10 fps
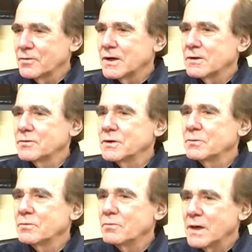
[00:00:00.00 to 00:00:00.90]
involved
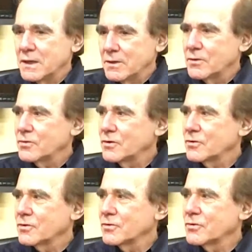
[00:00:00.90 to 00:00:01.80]
in many
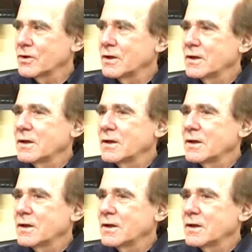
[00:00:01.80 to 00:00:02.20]
decisions.